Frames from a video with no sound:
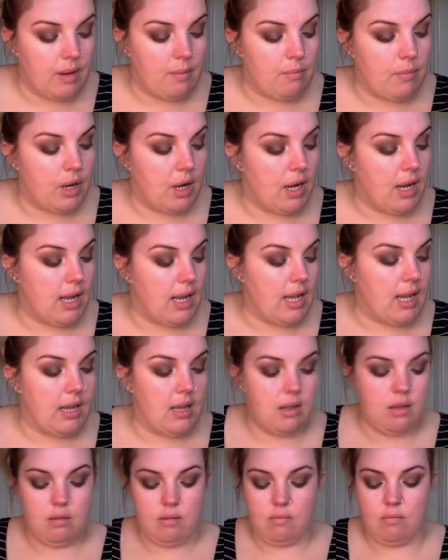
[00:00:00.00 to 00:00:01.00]

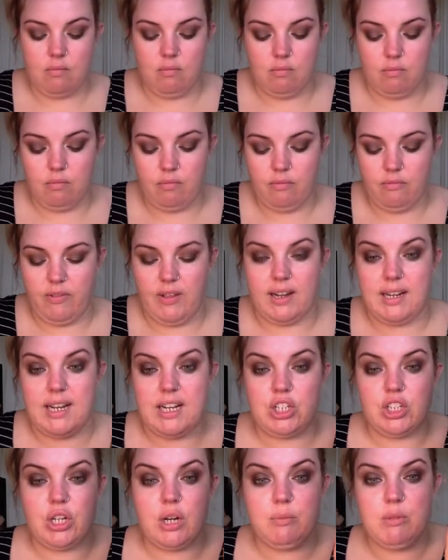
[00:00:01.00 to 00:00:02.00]
my
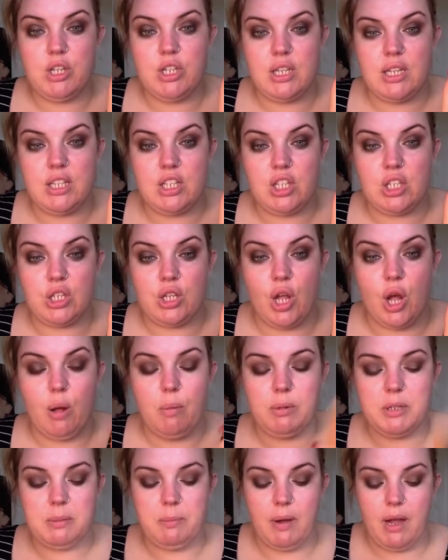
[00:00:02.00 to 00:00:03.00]
foundation. I'm using
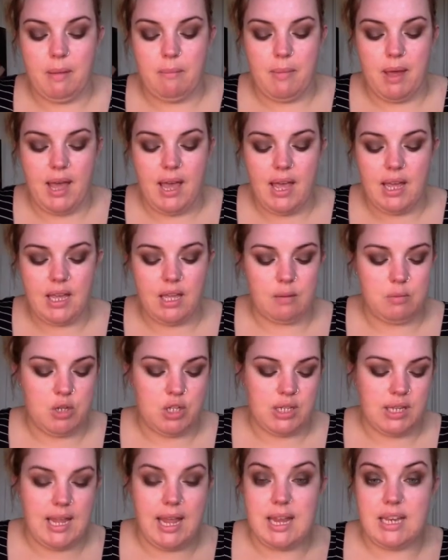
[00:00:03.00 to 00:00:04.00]
Sculpt by MAC. I'm
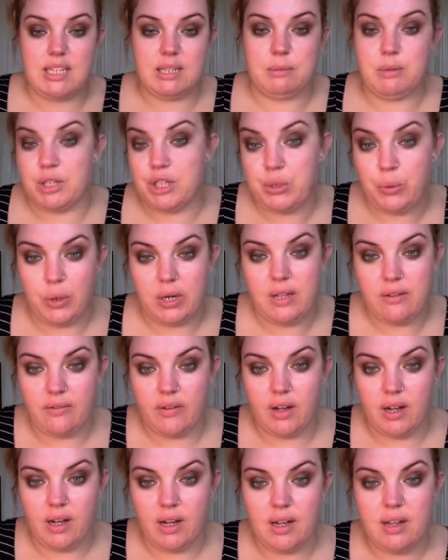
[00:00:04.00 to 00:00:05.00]
using
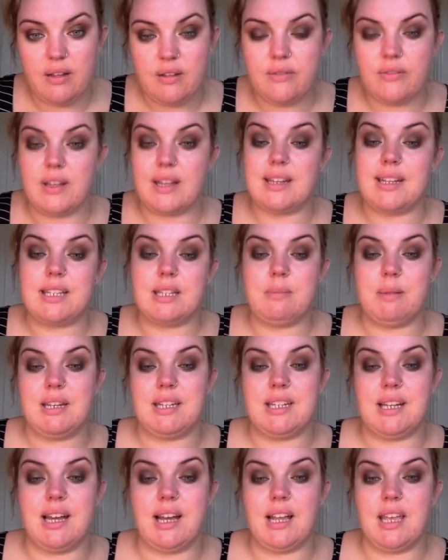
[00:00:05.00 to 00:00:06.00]
NW25. It is a bit
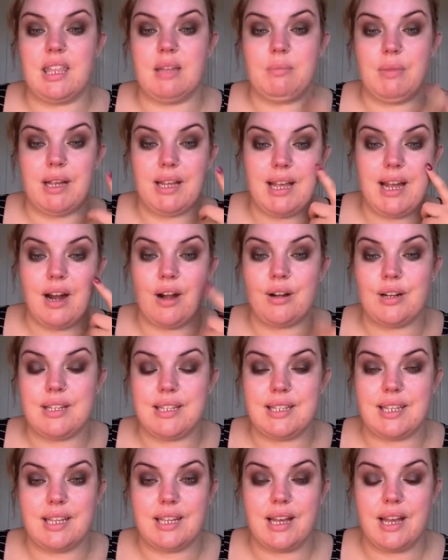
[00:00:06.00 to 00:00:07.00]
darker than my current
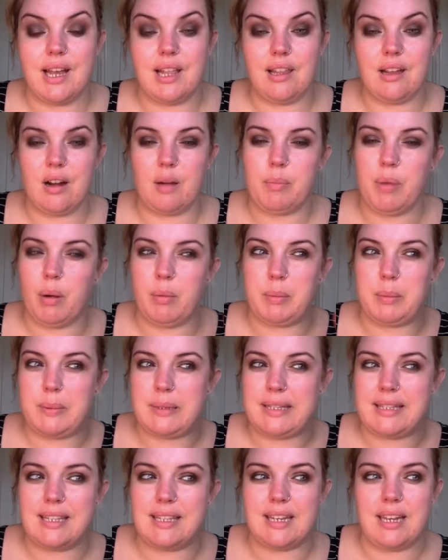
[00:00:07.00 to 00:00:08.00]
skin colour. I'd probably be
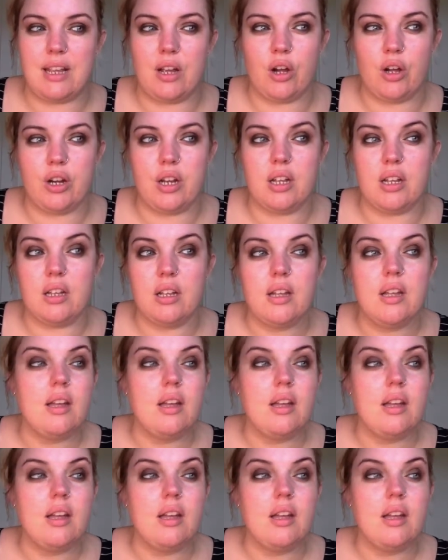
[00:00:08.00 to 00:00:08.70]
sitting on an